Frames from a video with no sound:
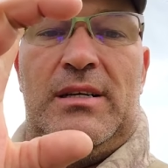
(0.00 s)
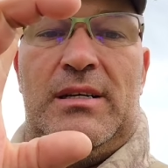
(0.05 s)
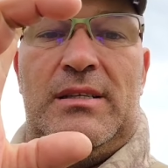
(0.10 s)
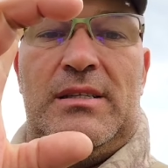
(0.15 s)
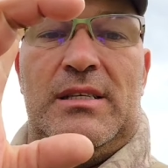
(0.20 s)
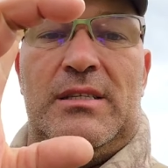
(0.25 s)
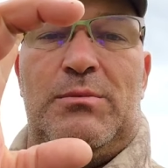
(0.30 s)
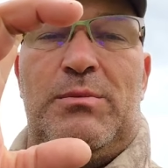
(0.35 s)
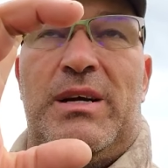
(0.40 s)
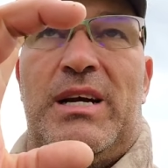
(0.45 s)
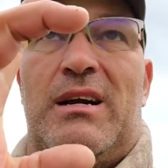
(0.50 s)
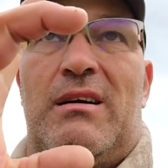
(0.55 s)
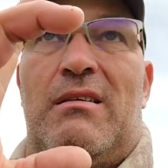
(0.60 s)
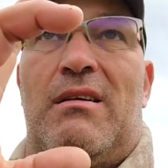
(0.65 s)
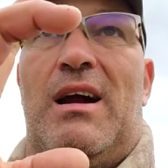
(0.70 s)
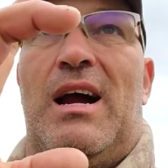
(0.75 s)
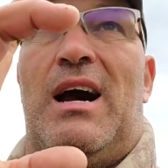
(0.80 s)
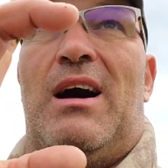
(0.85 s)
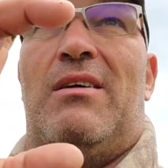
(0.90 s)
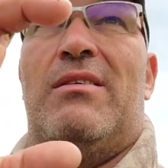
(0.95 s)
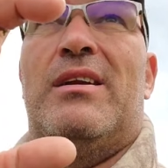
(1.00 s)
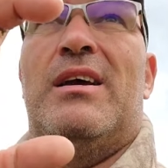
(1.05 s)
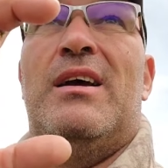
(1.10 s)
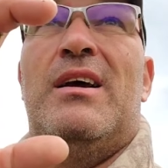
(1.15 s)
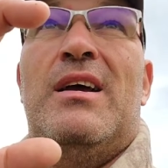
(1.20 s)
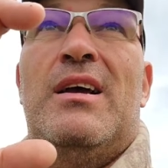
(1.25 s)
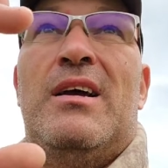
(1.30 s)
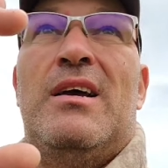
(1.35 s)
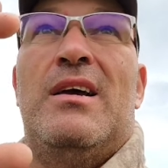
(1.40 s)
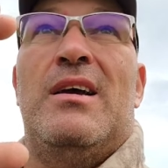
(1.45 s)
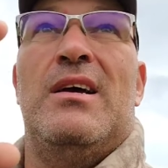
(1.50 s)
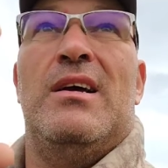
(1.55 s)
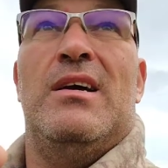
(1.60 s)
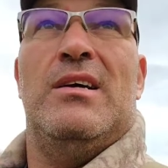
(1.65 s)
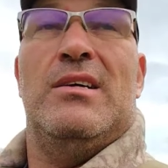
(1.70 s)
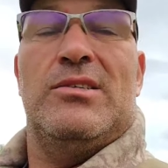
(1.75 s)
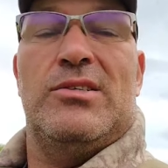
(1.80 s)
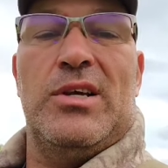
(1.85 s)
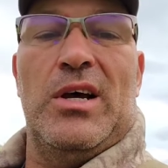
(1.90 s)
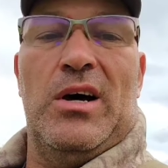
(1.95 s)
this big around.
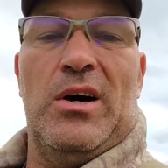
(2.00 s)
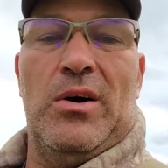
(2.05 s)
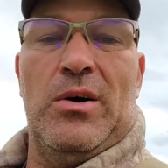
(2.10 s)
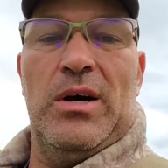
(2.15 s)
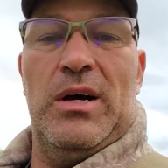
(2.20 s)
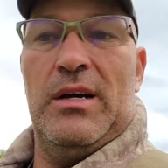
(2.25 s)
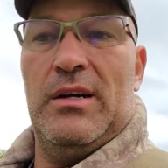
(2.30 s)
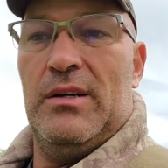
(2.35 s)
So